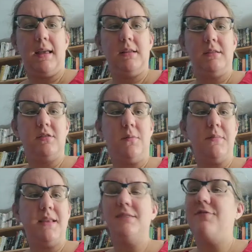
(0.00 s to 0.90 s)
in
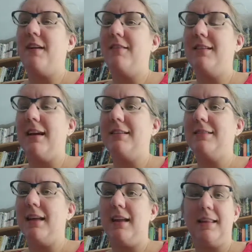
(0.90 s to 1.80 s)
Somnis
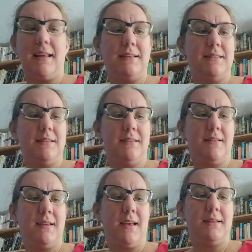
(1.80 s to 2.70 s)
Veritas, I like that as a,
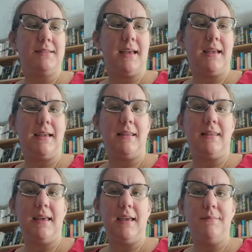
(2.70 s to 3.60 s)
as a
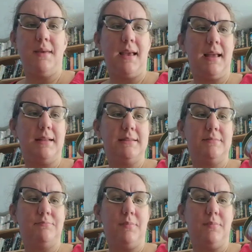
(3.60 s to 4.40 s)
theme. It's